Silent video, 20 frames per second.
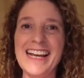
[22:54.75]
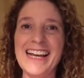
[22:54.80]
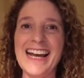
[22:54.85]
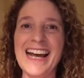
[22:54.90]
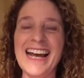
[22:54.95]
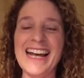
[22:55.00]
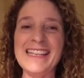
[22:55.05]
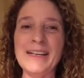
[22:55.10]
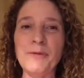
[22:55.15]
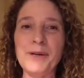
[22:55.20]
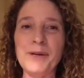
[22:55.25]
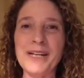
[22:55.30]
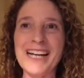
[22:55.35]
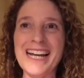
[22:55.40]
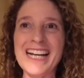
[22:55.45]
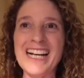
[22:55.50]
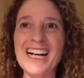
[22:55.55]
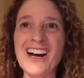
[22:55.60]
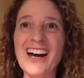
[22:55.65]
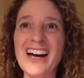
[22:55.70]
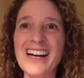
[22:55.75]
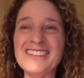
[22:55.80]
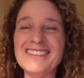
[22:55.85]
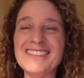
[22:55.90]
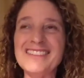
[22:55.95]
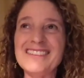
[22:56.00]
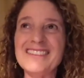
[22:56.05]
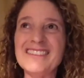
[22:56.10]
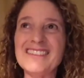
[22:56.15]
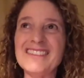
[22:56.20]
And that when I got
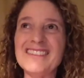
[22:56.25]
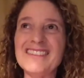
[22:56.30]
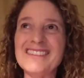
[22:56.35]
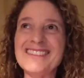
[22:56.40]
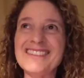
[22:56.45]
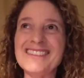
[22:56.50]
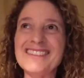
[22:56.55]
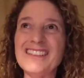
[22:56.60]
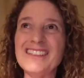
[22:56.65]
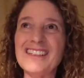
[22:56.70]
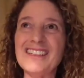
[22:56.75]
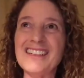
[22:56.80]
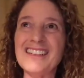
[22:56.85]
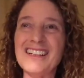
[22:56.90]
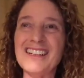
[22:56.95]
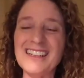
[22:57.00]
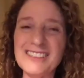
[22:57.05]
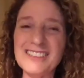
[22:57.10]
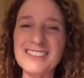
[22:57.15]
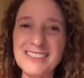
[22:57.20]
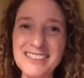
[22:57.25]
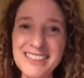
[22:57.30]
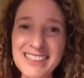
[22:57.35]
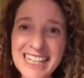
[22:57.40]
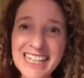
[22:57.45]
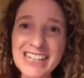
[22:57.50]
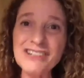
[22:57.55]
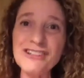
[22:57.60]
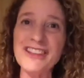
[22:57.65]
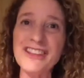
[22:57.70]

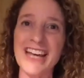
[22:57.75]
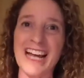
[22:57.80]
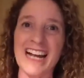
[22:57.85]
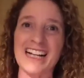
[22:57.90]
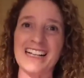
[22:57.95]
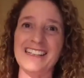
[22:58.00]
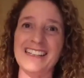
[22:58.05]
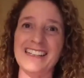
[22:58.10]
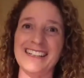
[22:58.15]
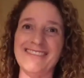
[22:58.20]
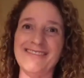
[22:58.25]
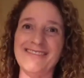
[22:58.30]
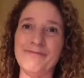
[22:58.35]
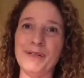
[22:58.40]
near that cliff,